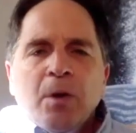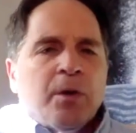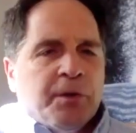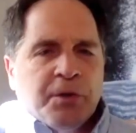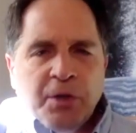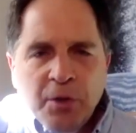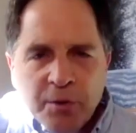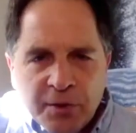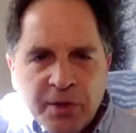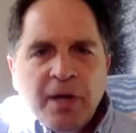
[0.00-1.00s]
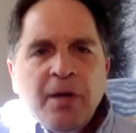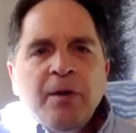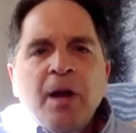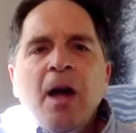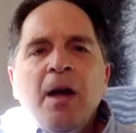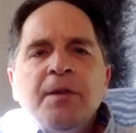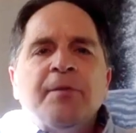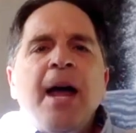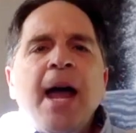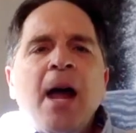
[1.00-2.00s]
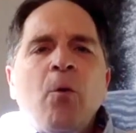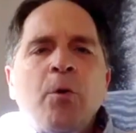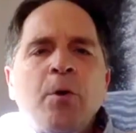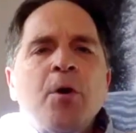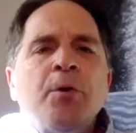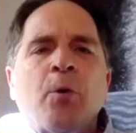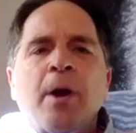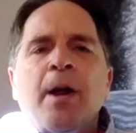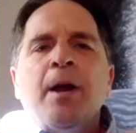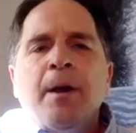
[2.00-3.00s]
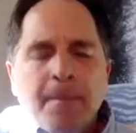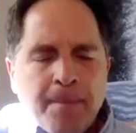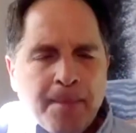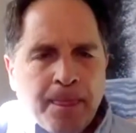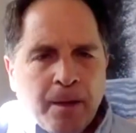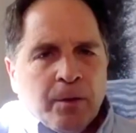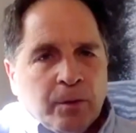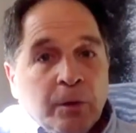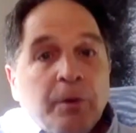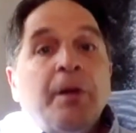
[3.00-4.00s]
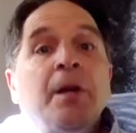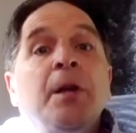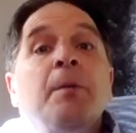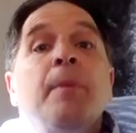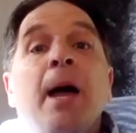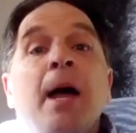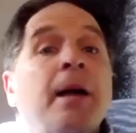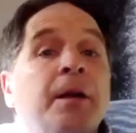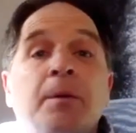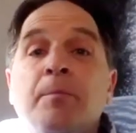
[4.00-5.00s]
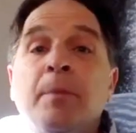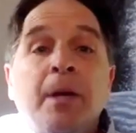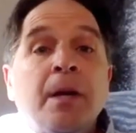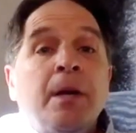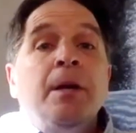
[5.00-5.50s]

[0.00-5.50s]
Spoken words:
the tear-stained eyes of Howard Gray looking back at me.